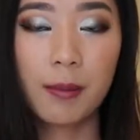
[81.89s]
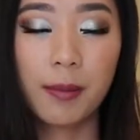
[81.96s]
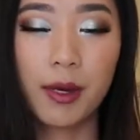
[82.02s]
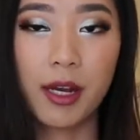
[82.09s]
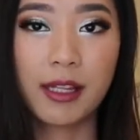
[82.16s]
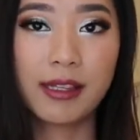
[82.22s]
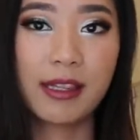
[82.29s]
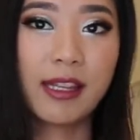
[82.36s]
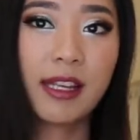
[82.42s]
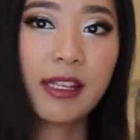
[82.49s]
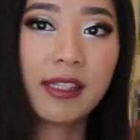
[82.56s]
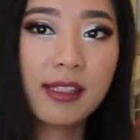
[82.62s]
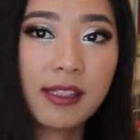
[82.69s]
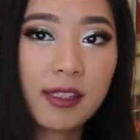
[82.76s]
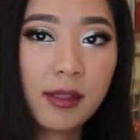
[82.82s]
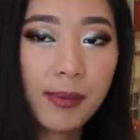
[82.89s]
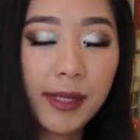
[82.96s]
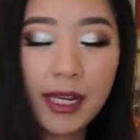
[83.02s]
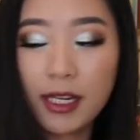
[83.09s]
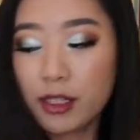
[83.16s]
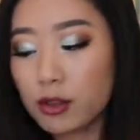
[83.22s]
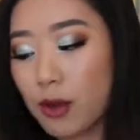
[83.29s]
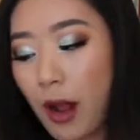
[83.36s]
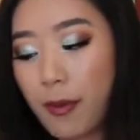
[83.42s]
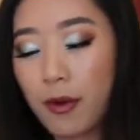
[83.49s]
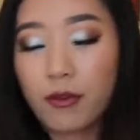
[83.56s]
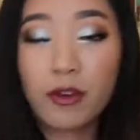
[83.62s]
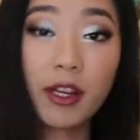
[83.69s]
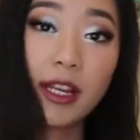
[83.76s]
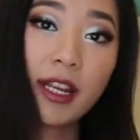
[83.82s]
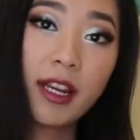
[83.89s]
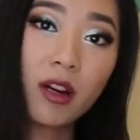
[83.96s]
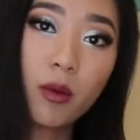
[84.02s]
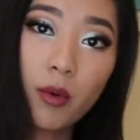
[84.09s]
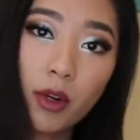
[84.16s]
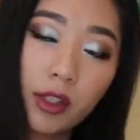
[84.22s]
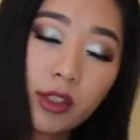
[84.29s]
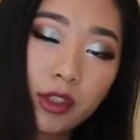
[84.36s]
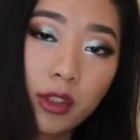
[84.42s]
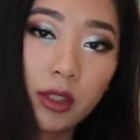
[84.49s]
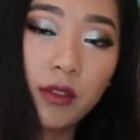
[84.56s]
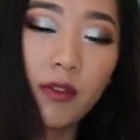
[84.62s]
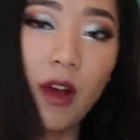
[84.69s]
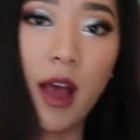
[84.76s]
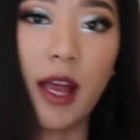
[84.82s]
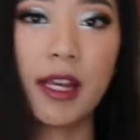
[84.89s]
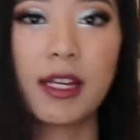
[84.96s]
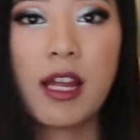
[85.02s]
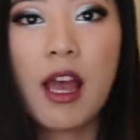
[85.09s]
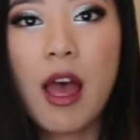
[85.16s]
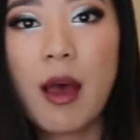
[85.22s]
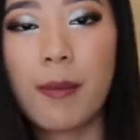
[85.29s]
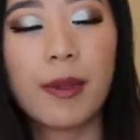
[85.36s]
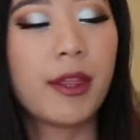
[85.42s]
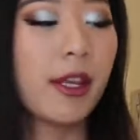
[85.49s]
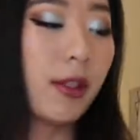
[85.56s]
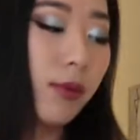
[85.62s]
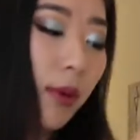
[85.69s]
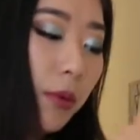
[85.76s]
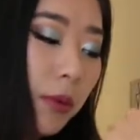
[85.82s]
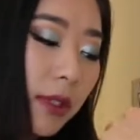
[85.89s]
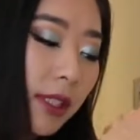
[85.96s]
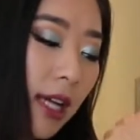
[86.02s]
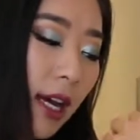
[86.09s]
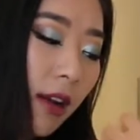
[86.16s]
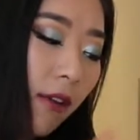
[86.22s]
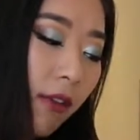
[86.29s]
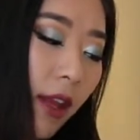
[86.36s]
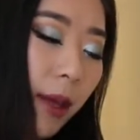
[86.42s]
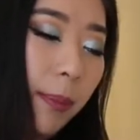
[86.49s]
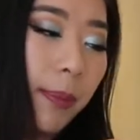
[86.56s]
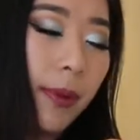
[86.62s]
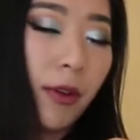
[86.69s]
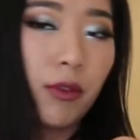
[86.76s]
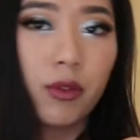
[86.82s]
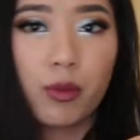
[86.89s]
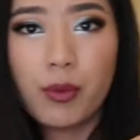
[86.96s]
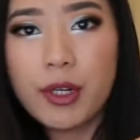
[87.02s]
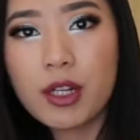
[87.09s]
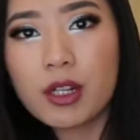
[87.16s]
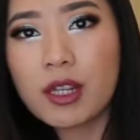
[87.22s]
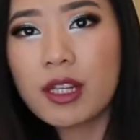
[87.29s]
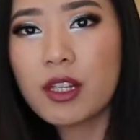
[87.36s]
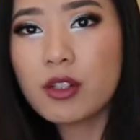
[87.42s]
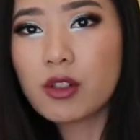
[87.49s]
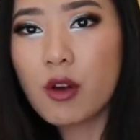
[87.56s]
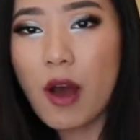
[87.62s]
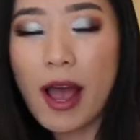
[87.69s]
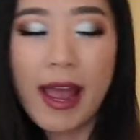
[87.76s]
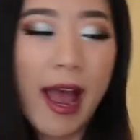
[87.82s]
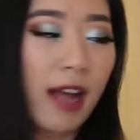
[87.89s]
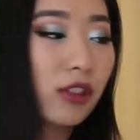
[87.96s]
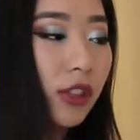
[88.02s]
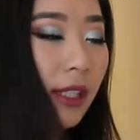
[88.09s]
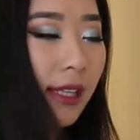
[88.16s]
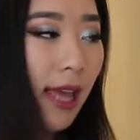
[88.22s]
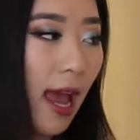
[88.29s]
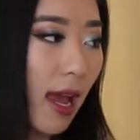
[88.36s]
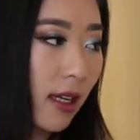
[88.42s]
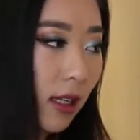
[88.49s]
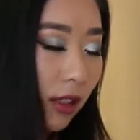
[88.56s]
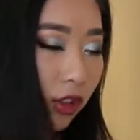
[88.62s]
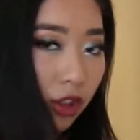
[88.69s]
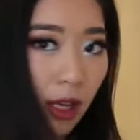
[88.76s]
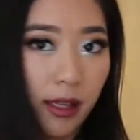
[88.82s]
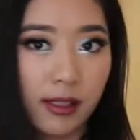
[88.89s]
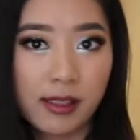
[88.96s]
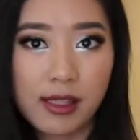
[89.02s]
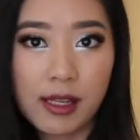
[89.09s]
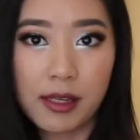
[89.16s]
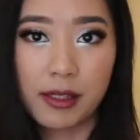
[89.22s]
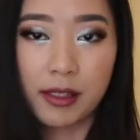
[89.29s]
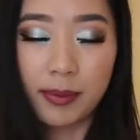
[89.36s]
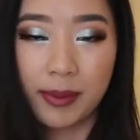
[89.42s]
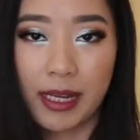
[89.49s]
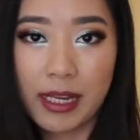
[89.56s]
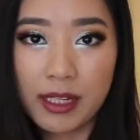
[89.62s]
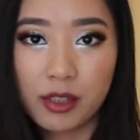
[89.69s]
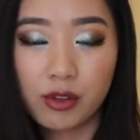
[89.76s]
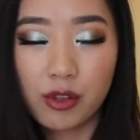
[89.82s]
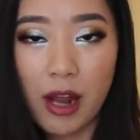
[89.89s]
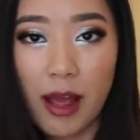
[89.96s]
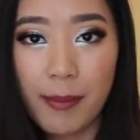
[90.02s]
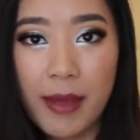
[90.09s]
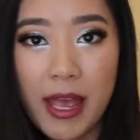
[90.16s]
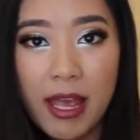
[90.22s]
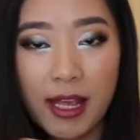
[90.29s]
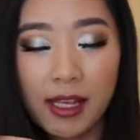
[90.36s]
But this spaghetti strap over here works just fine, but this one was kind of like built weirdly, so I actually can't adjust this spaghetti strap.